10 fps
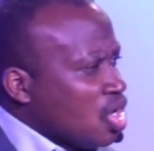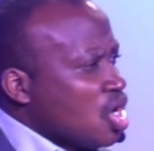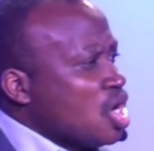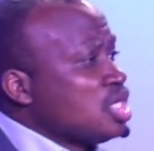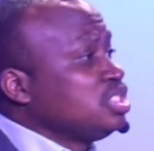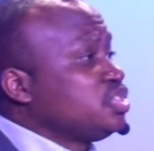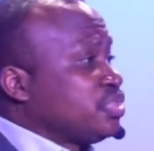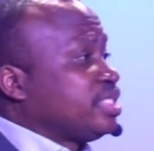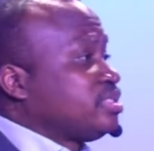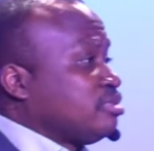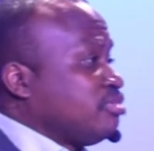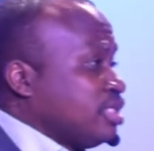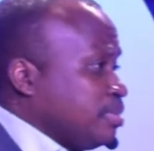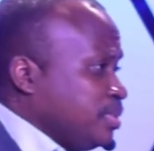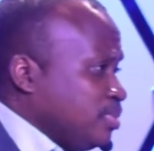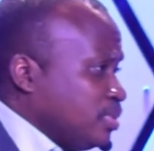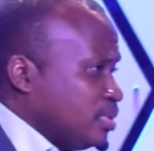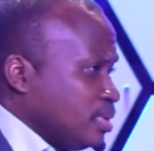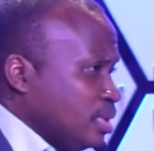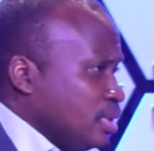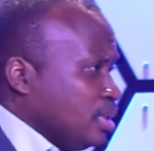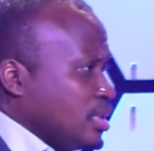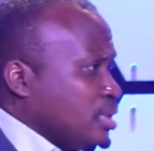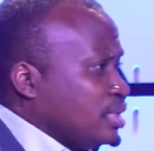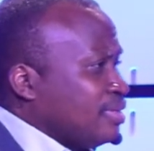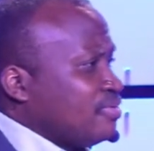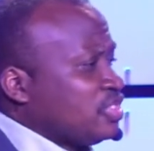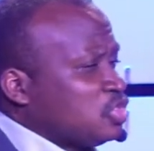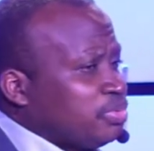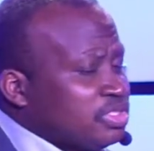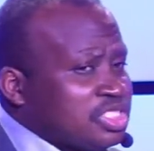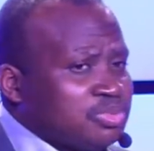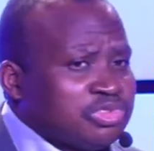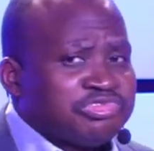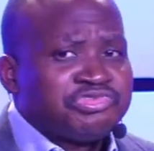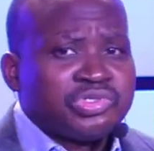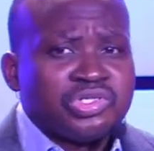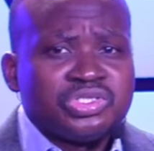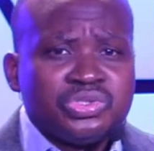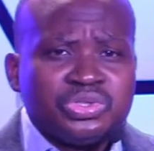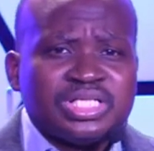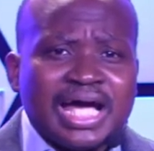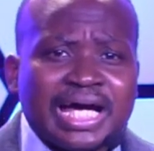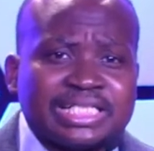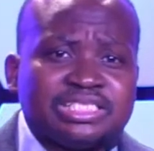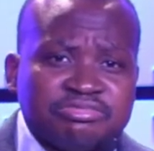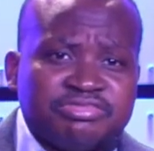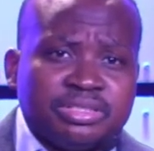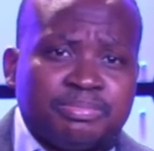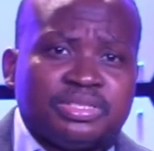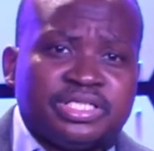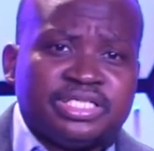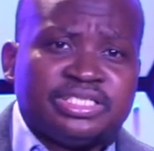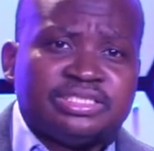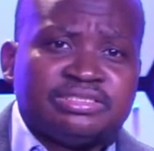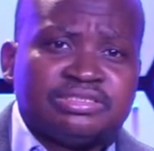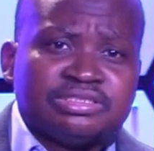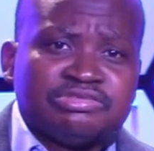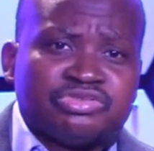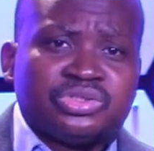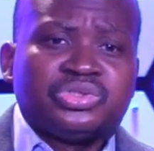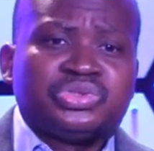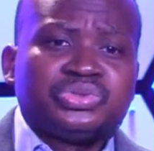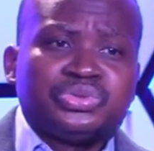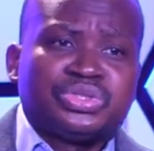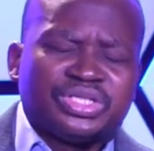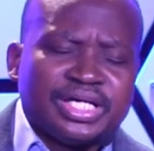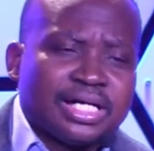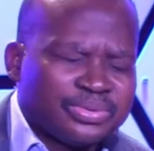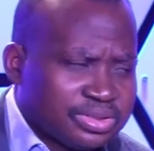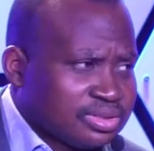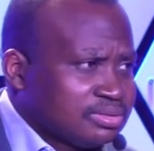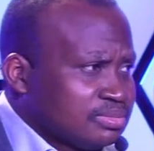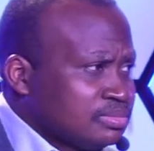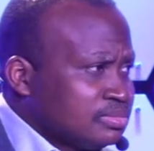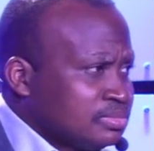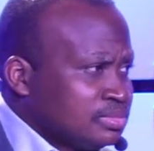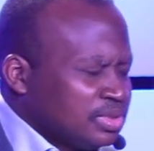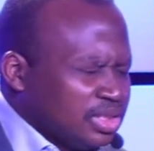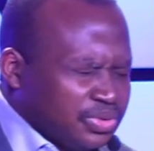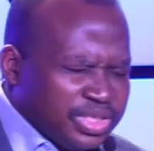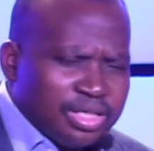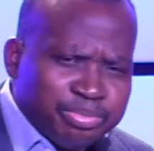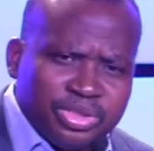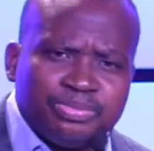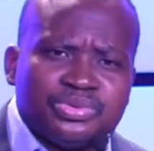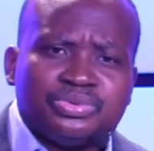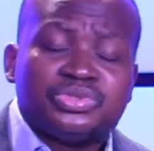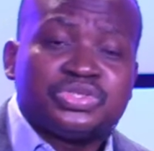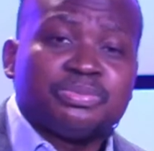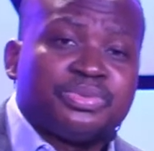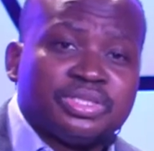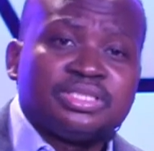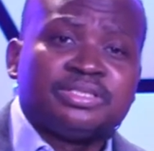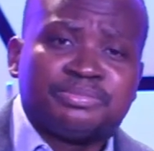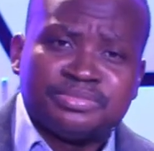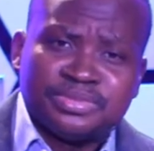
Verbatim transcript: hundreds of other people that are responsible for those actively playing for those 2-3 hours. You know, there are people who support them.